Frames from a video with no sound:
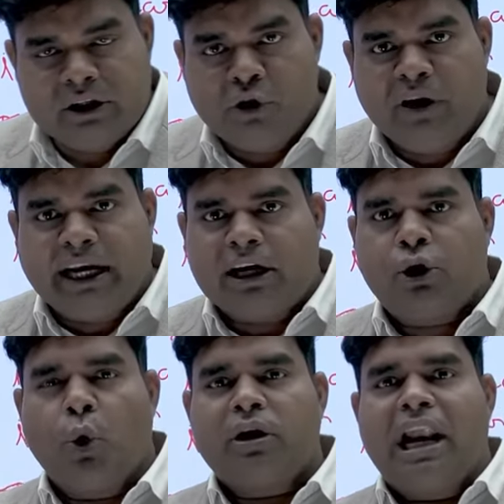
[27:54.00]
You will
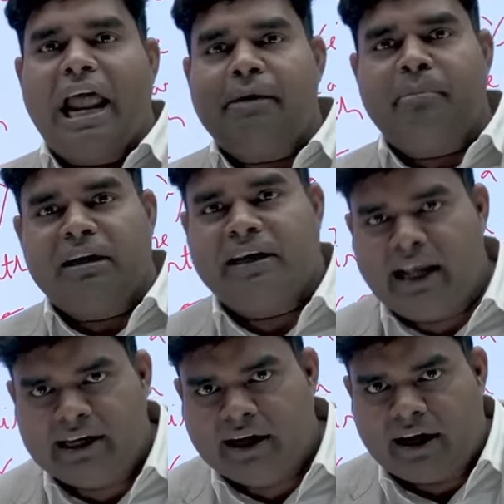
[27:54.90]
get total live birth in
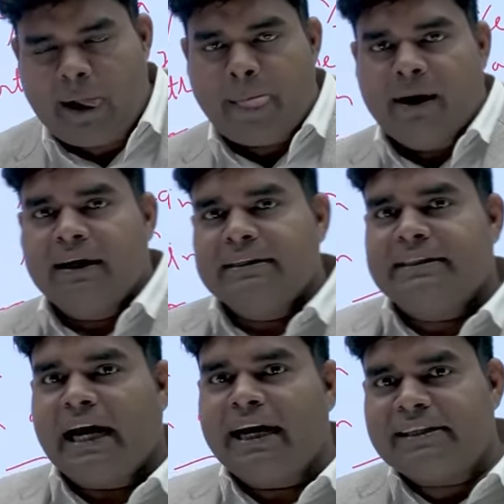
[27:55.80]
a year.
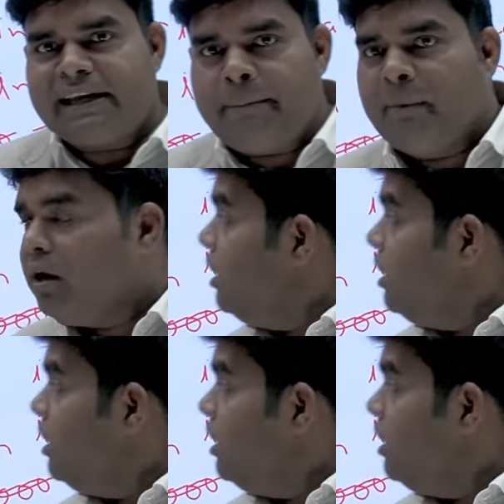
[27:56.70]
Second step,